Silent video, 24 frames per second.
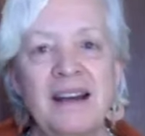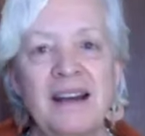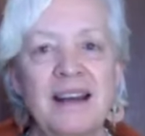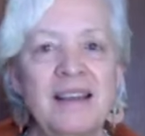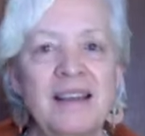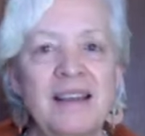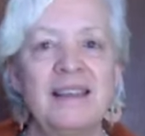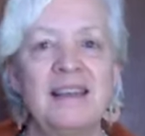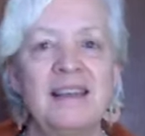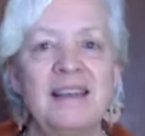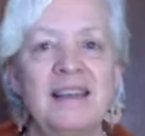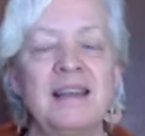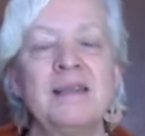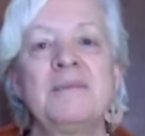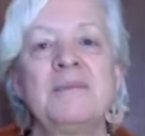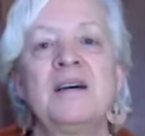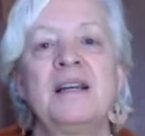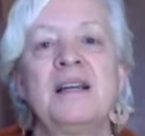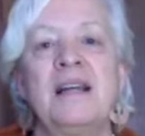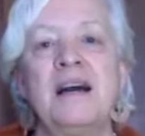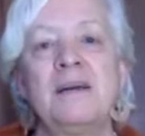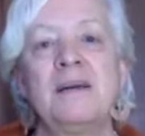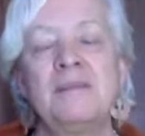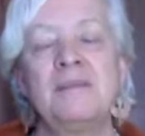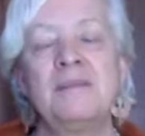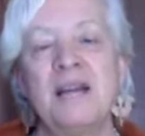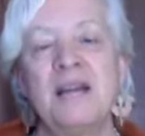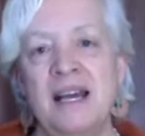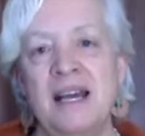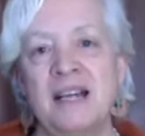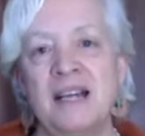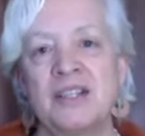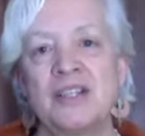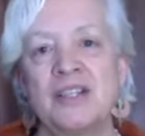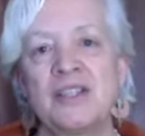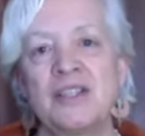I think about how my
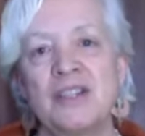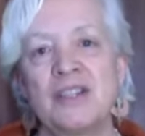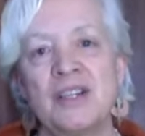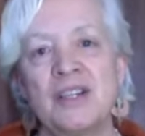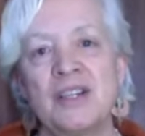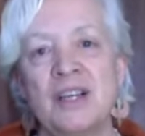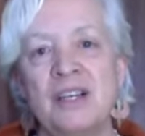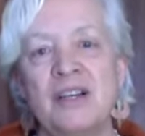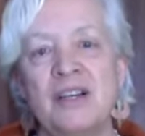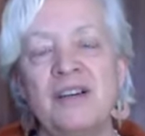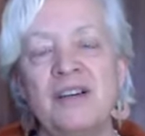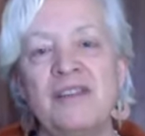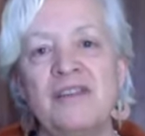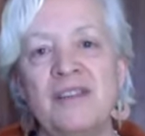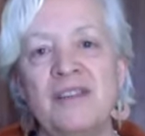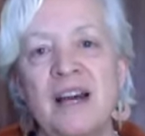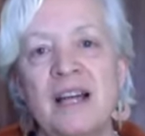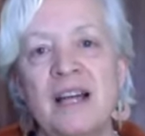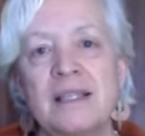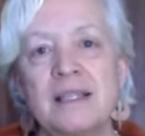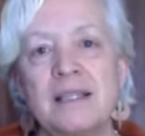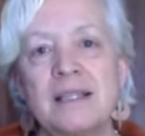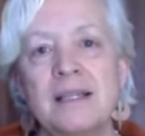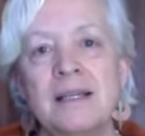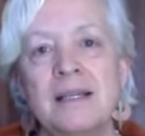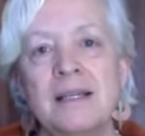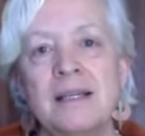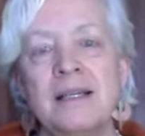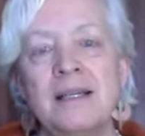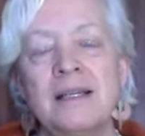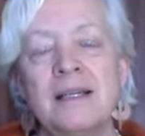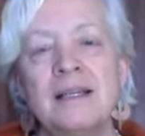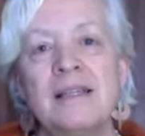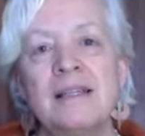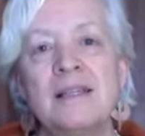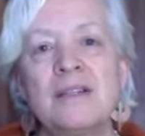actions are going to affect
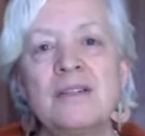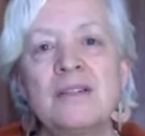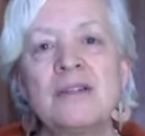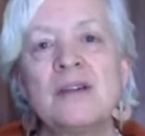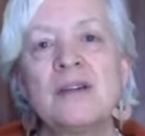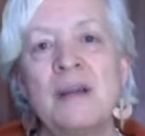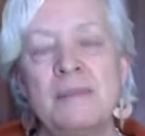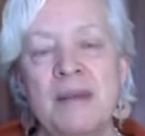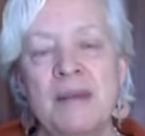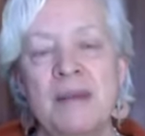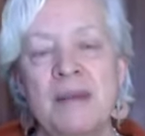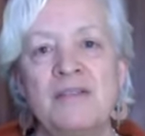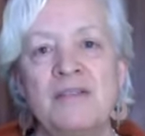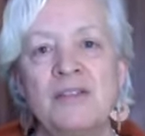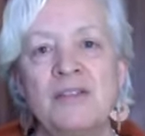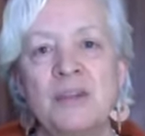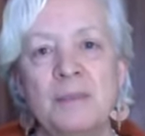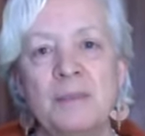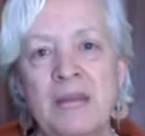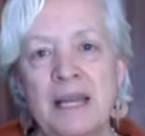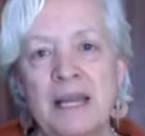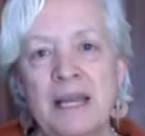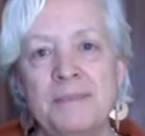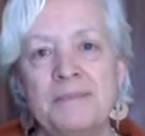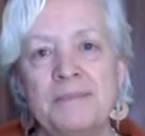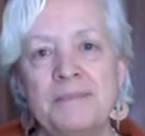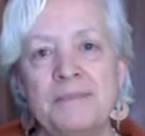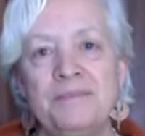those who come after me.